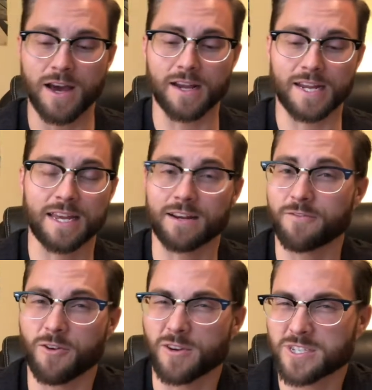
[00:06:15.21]
Again, a
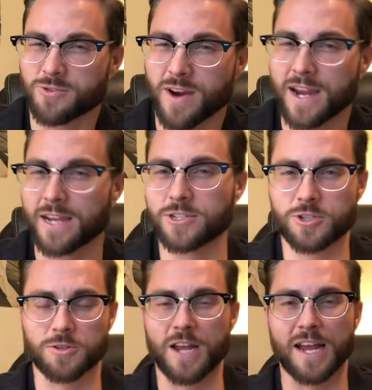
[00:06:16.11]
very
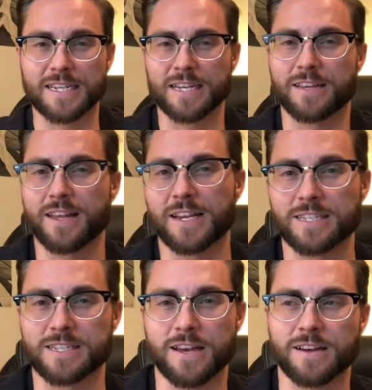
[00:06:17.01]
strange idea that
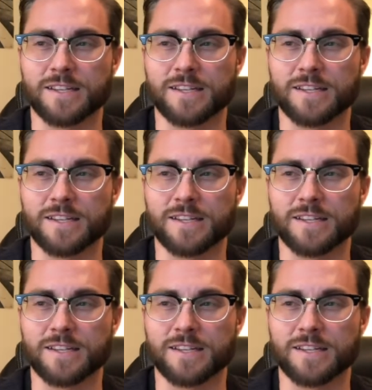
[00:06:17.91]
is uh,